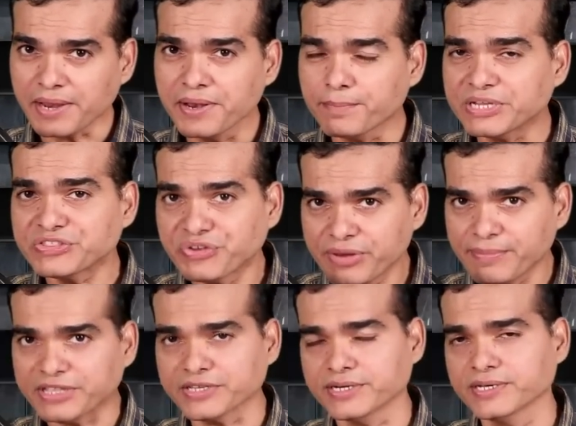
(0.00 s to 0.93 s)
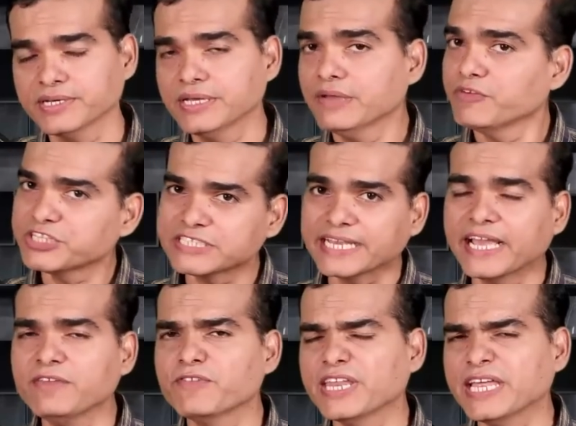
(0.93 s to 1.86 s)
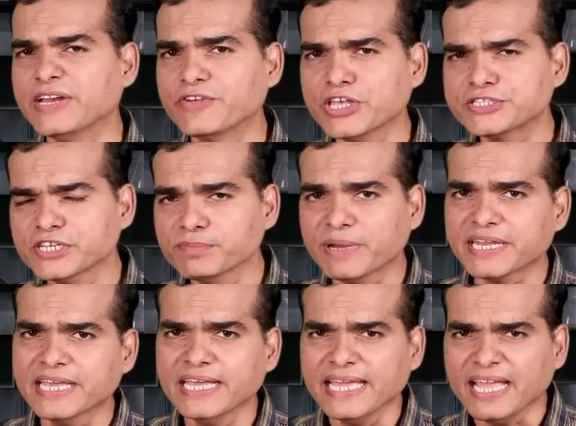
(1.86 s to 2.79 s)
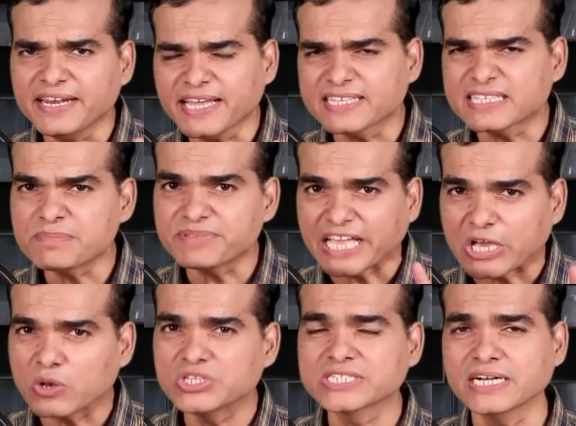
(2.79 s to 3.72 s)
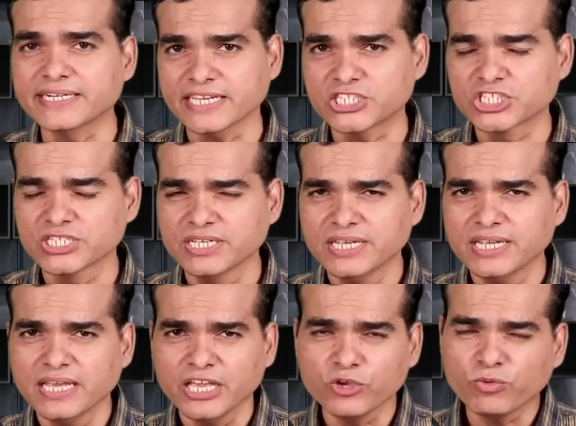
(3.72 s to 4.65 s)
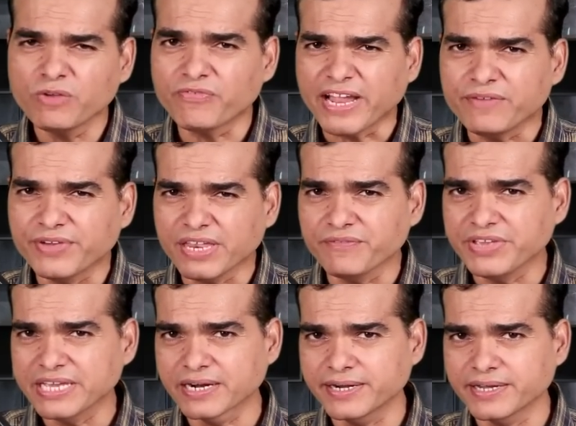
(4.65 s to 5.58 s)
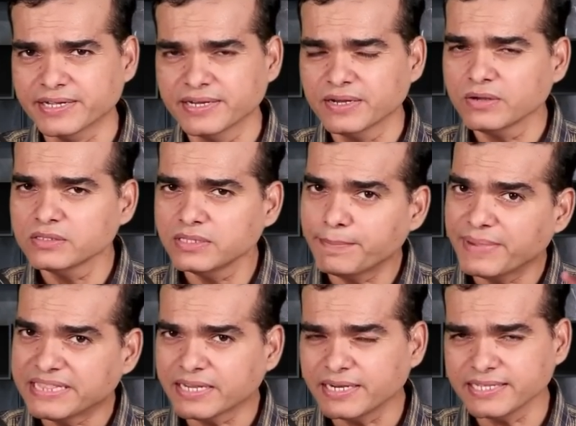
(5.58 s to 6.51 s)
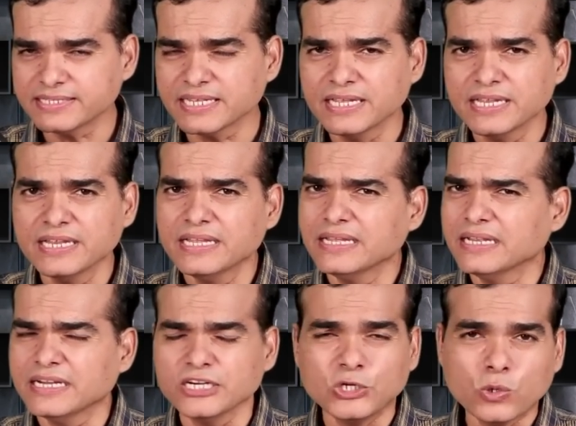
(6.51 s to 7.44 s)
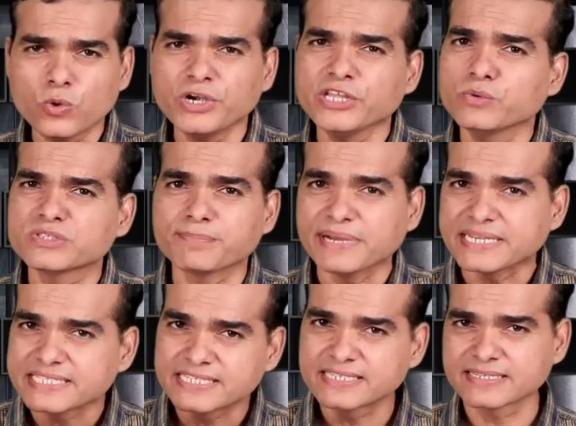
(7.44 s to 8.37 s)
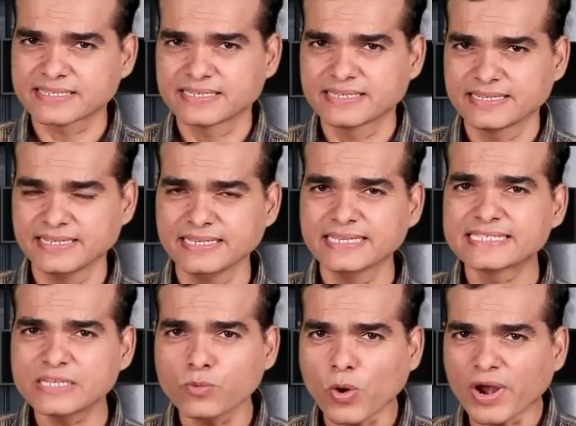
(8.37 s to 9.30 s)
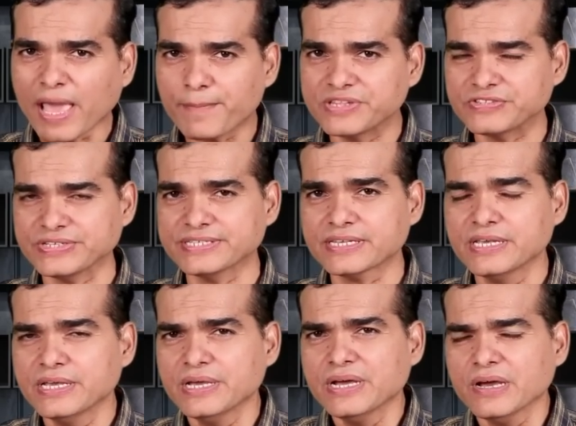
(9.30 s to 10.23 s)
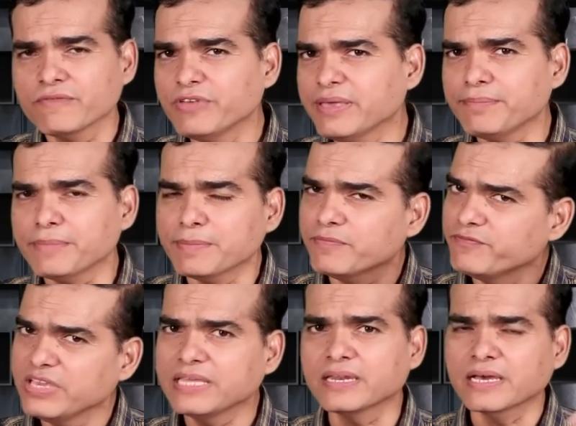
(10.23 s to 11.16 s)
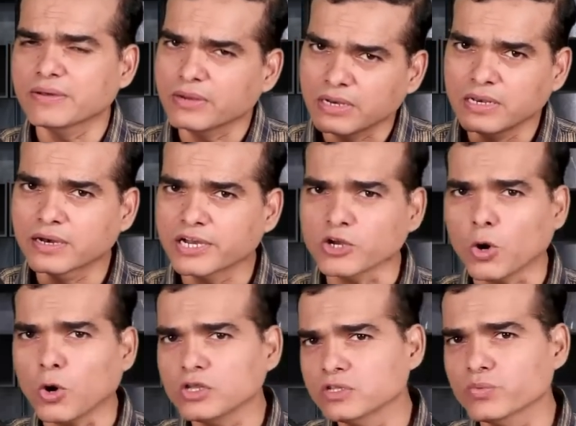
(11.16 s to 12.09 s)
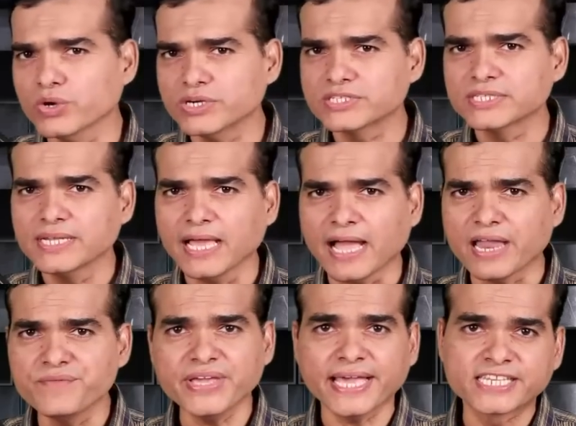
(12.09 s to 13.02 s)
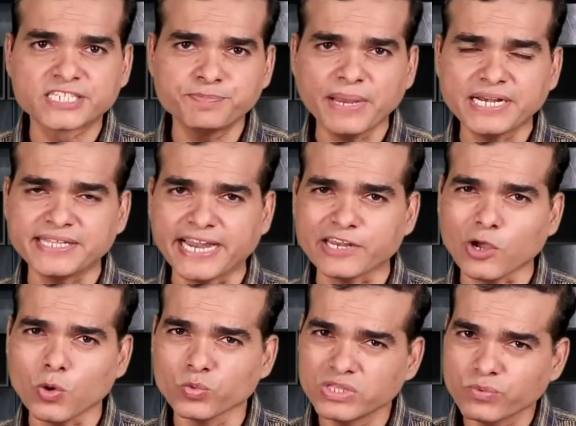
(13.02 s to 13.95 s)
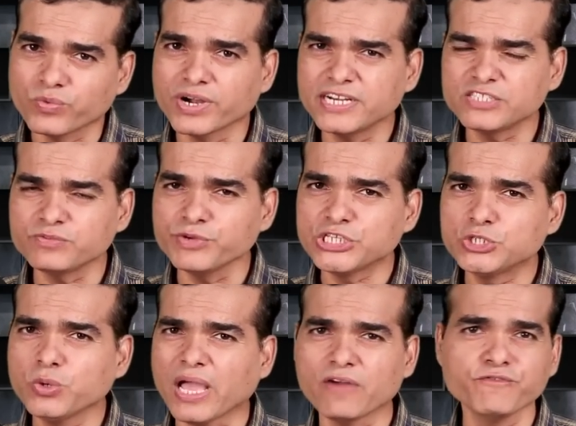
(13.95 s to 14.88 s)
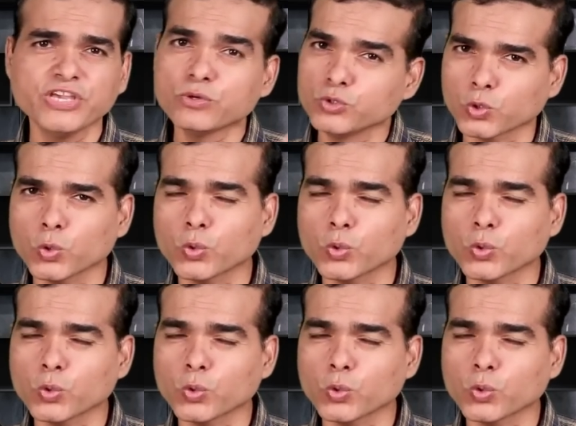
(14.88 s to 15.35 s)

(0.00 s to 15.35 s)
Number three method, which is again very interesting, but it has some psychological touch. You will find very weird. The method is, don't use musts. See, what happens is, we learn all the words and we expect that the words which you have, you